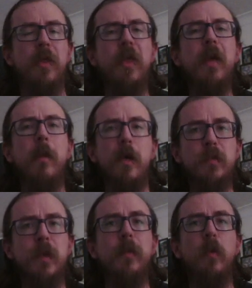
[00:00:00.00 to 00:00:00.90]
I think
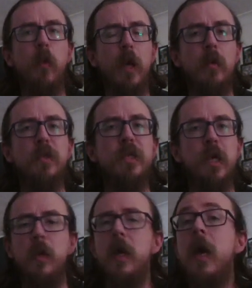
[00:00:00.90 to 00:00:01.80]
most people will
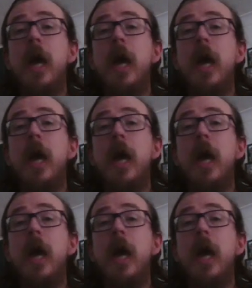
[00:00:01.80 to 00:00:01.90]
too.